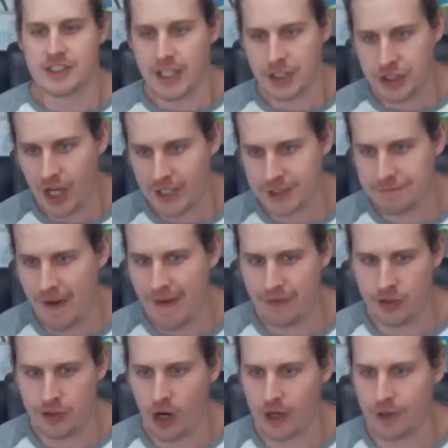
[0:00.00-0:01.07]
Six shots, five
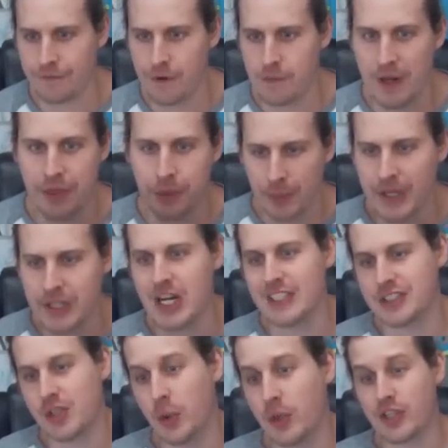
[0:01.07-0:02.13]
on target for me, three
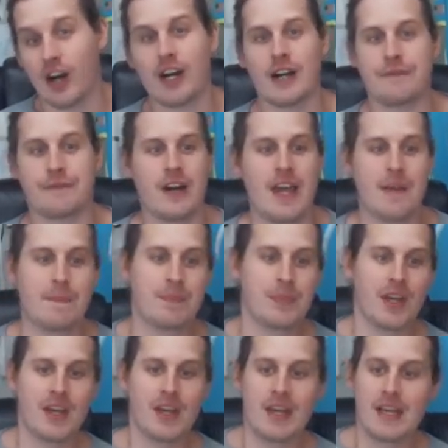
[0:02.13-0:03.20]
shots, two on target for him.
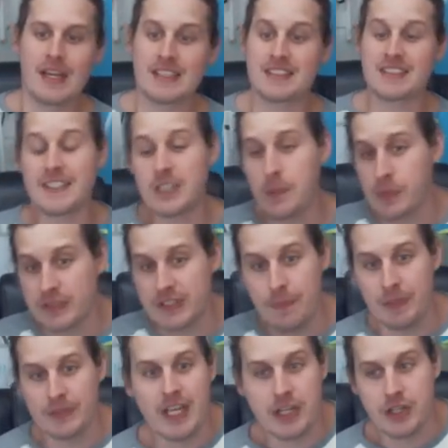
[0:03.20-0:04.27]
sixty
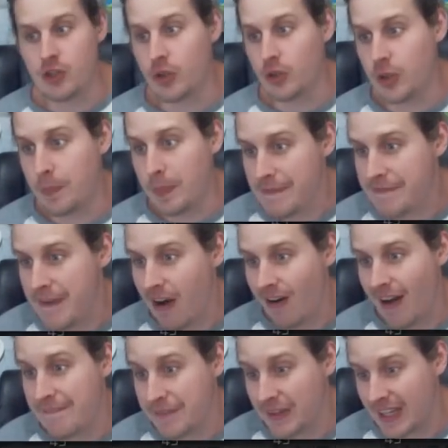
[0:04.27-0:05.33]
percent possession, dude. To be
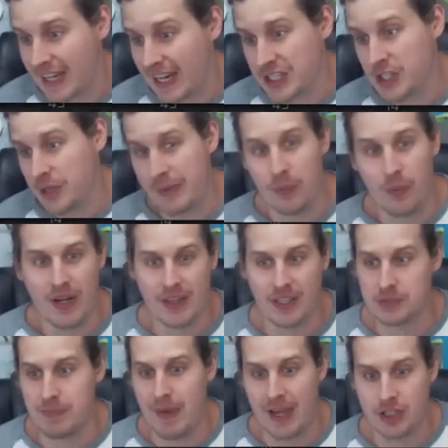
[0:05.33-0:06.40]
fair, I feel like I should be winning
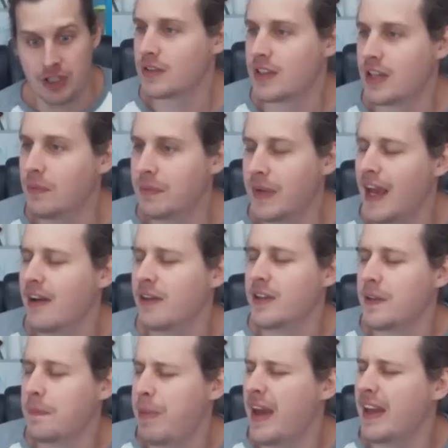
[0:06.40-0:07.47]
this match. Come down
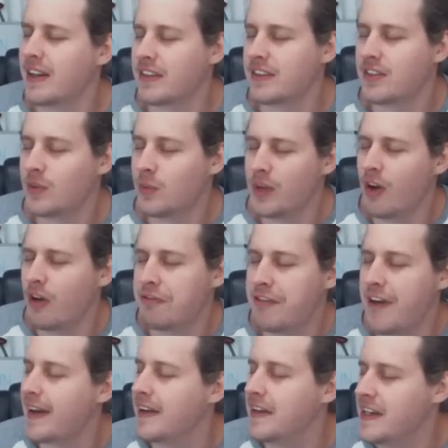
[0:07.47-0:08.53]
to the paddocks. We got
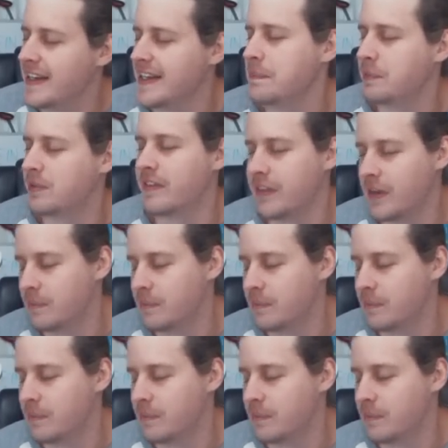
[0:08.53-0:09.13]
fucking heaps of